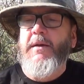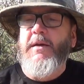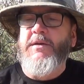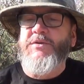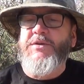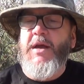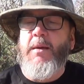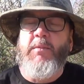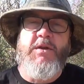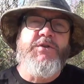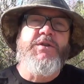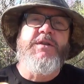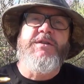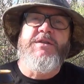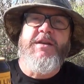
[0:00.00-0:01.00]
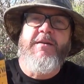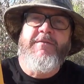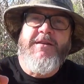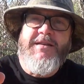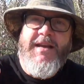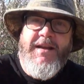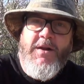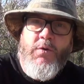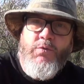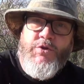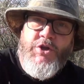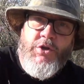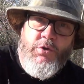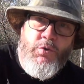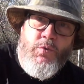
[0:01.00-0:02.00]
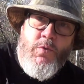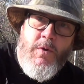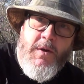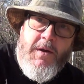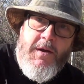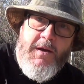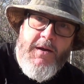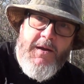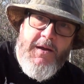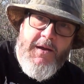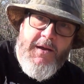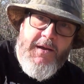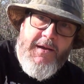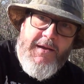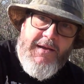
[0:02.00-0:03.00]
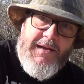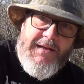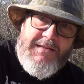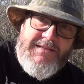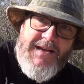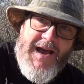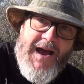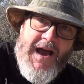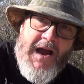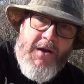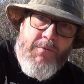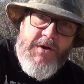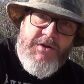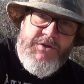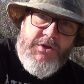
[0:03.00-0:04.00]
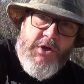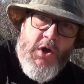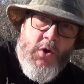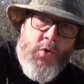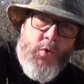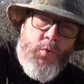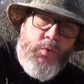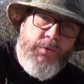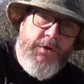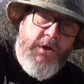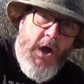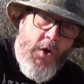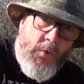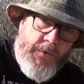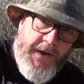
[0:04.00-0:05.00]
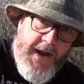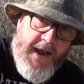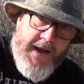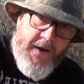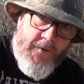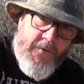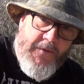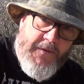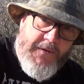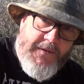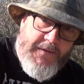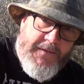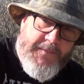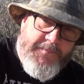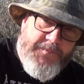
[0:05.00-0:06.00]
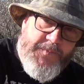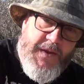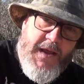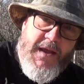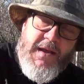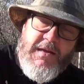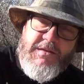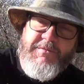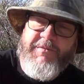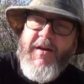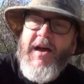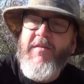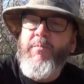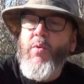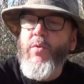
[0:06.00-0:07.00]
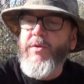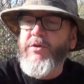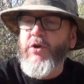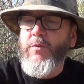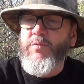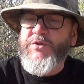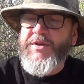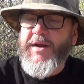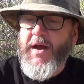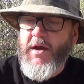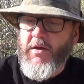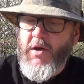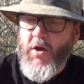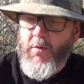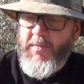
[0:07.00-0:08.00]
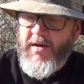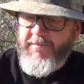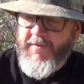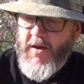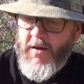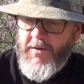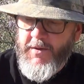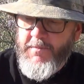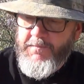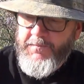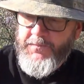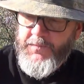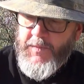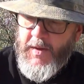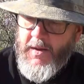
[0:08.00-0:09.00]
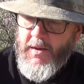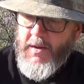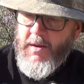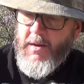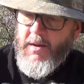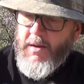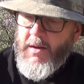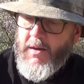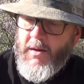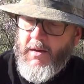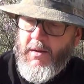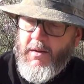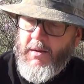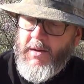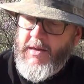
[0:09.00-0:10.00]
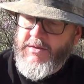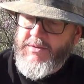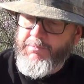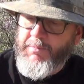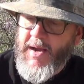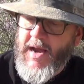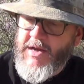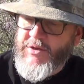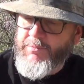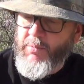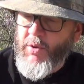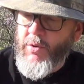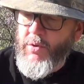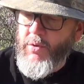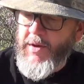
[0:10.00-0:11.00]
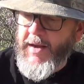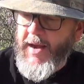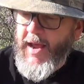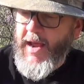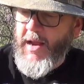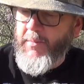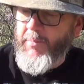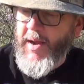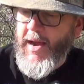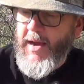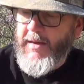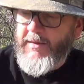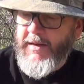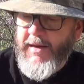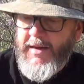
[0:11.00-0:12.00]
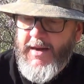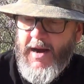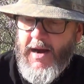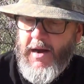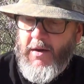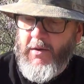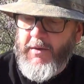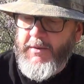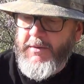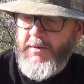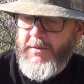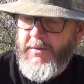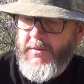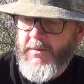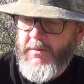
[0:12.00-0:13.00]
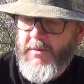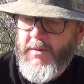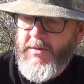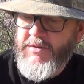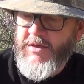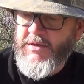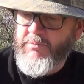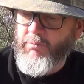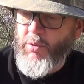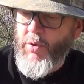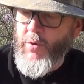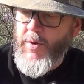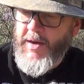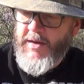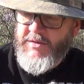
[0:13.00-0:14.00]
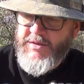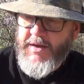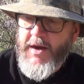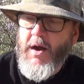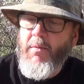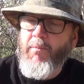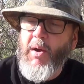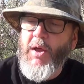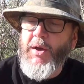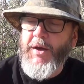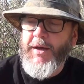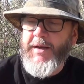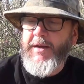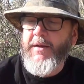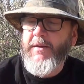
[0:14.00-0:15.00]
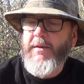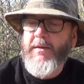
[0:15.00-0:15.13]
established in 1702. It's an Irish Gold Golden Ale. It's a 5.2% alcohol by volume. Uh, it's batch brewed and hand packed in Ireland. It says brewing is in our blood.